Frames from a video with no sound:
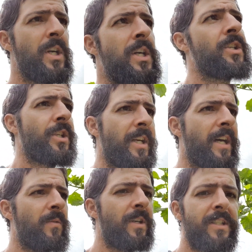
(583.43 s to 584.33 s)
share
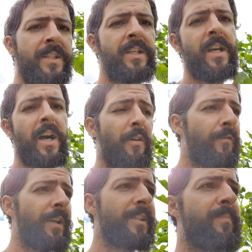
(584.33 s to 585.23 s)
that one, our
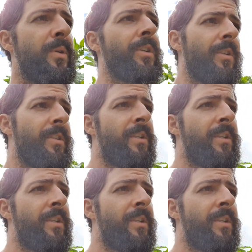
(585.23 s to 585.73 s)
Facebook